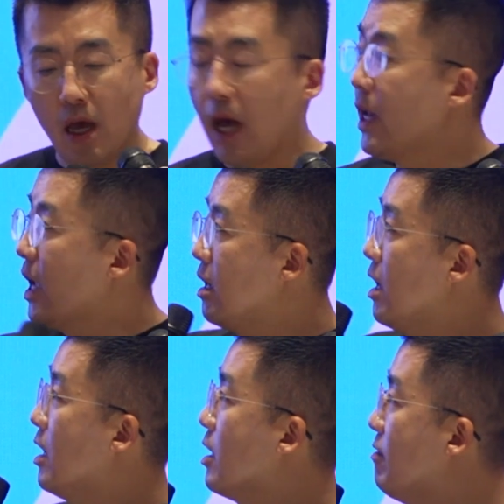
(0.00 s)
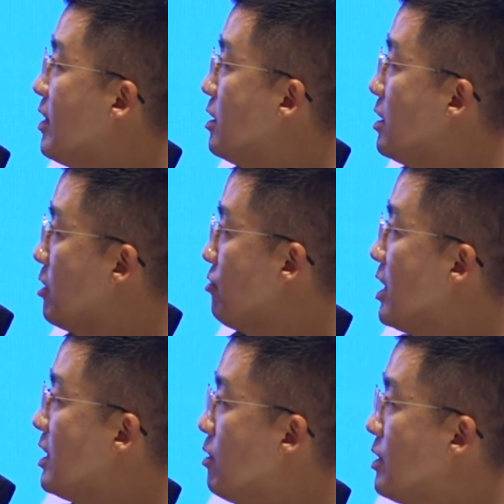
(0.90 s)
And then I cover
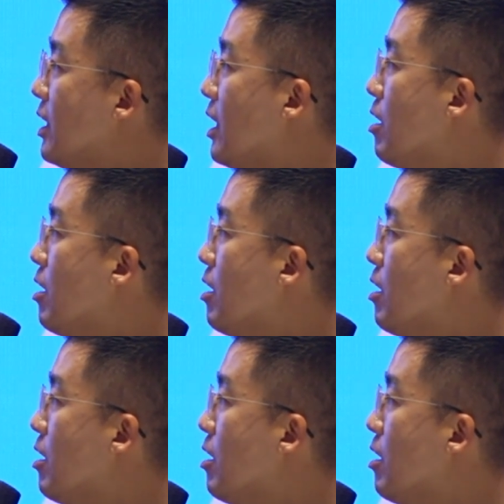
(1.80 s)
decentralized sequencing and